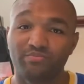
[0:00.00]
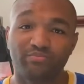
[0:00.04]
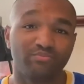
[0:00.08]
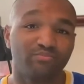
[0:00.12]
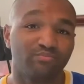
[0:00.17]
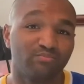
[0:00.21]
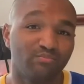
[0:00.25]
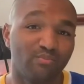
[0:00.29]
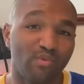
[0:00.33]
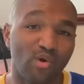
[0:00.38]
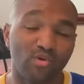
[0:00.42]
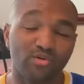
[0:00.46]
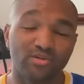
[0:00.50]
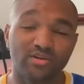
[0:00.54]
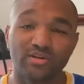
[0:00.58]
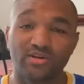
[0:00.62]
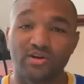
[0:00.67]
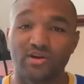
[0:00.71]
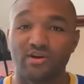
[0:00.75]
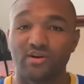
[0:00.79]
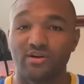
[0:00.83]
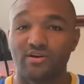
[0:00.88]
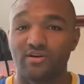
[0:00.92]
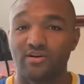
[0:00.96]
molded
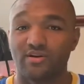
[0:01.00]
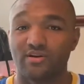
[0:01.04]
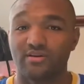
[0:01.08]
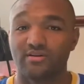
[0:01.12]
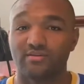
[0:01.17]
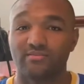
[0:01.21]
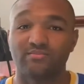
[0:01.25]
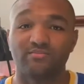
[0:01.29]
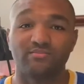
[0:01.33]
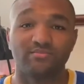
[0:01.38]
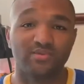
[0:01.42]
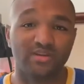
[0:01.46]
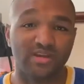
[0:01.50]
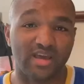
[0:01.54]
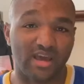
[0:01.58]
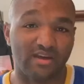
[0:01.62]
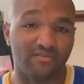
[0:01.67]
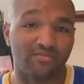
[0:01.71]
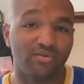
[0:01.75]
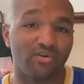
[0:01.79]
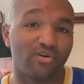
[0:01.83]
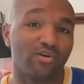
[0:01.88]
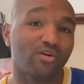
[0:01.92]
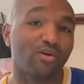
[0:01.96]
her and
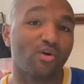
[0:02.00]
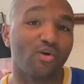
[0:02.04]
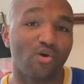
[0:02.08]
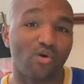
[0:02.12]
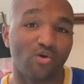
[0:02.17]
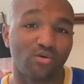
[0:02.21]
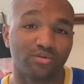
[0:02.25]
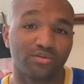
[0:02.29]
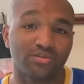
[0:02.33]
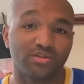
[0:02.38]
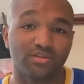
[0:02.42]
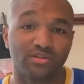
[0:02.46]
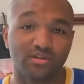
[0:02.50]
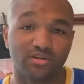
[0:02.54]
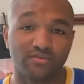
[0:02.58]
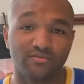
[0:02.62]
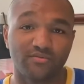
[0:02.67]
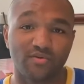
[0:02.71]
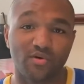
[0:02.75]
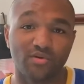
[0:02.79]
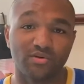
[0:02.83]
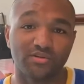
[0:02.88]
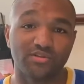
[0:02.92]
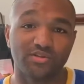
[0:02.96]
gave her a goal to look
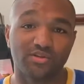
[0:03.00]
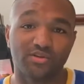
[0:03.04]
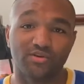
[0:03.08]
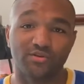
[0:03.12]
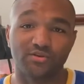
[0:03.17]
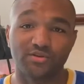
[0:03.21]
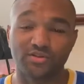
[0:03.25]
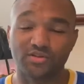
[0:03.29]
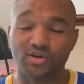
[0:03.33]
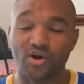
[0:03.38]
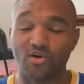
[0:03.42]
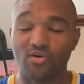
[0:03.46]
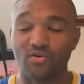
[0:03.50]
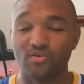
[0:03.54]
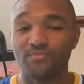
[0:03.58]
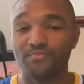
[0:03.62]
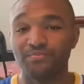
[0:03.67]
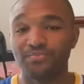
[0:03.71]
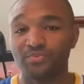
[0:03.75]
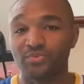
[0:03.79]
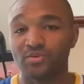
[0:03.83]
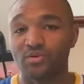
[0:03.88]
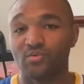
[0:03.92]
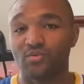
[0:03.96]
forward to. So
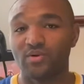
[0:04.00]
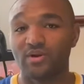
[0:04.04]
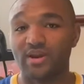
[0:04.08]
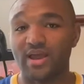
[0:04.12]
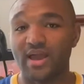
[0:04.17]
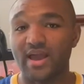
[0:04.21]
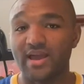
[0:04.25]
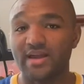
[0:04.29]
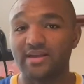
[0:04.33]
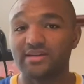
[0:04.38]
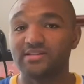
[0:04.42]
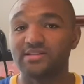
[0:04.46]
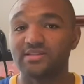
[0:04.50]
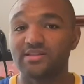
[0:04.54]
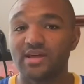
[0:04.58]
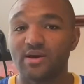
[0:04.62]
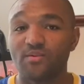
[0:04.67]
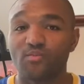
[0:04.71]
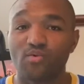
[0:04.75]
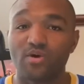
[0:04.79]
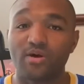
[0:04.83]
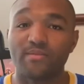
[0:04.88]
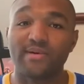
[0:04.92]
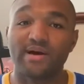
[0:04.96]
when Ace and
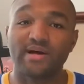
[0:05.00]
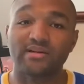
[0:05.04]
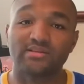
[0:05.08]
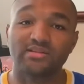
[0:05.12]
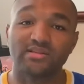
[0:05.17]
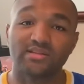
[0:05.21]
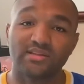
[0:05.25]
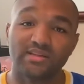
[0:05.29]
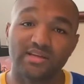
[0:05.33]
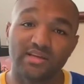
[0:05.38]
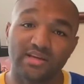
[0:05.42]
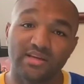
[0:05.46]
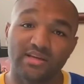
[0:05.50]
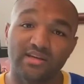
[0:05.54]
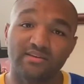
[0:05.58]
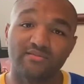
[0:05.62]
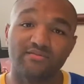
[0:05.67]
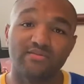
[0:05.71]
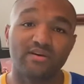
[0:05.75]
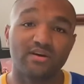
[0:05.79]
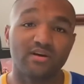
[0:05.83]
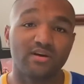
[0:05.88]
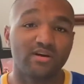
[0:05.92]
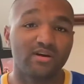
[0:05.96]
them were about to
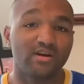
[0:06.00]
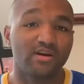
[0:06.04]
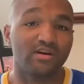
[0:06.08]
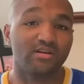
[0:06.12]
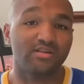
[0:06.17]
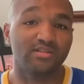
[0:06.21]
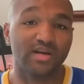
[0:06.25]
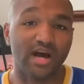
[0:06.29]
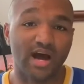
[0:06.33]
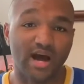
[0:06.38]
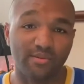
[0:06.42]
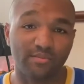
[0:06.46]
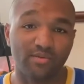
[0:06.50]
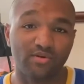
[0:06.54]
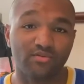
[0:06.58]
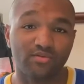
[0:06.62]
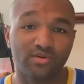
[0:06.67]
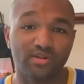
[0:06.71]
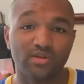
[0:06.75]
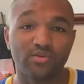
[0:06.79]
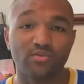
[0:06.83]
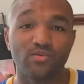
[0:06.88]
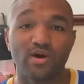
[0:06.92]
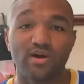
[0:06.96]
leave, Tama
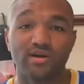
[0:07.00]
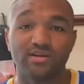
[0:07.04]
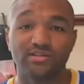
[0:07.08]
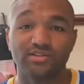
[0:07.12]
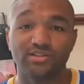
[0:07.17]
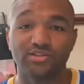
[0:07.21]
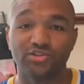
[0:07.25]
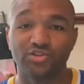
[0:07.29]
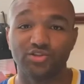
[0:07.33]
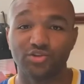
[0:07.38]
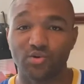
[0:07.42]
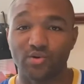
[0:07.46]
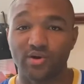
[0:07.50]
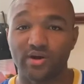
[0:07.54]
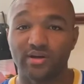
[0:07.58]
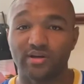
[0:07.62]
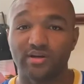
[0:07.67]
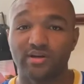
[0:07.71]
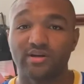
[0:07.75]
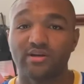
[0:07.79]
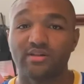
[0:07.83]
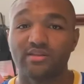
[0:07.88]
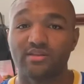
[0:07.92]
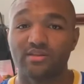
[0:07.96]
really wanted to
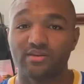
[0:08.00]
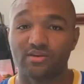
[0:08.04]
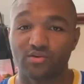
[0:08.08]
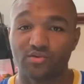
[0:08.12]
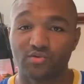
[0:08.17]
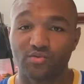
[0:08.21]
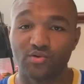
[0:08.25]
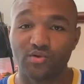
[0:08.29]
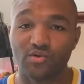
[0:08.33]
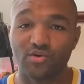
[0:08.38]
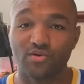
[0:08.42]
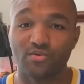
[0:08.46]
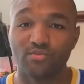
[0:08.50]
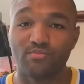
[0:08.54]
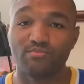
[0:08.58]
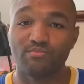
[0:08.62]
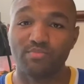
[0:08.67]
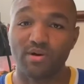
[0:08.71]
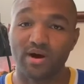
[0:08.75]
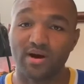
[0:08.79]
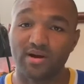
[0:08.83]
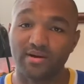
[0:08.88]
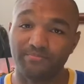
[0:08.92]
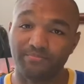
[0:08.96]
join the crew,
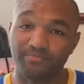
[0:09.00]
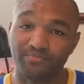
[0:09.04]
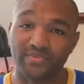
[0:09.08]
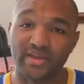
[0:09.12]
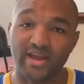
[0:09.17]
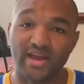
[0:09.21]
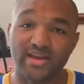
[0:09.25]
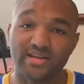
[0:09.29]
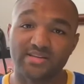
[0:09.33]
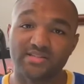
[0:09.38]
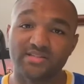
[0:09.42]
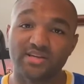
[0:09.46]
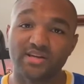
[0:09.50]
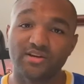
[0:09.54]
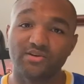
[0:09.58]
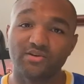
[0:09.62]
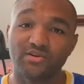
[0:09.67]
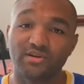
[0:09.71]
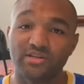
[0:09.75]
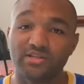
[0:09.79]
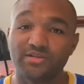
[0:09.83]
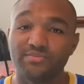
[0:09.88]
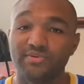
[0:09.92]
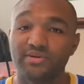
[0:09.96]
but Ace said you
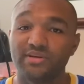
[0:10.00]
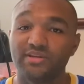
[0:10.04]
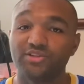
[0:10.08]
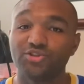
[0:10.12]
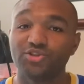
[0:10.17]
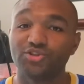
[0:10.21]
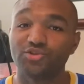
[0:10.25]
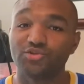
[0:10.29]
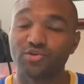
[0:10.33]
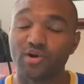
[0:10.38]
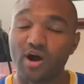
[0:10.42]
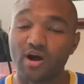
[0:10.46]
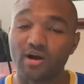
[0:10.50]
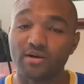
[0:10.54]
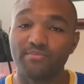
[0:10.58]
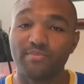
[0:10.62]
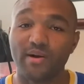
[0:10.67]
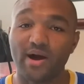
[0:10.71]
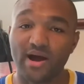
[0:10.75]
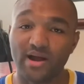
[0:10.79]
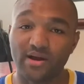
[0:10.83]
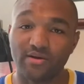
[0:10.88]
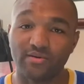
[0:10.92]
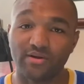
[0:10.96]
need to be a strong
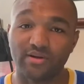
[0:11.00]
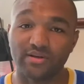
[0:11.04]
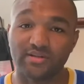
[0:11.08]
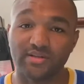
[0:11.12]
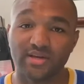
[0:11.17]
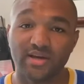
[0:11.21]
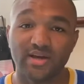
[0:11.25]
pirate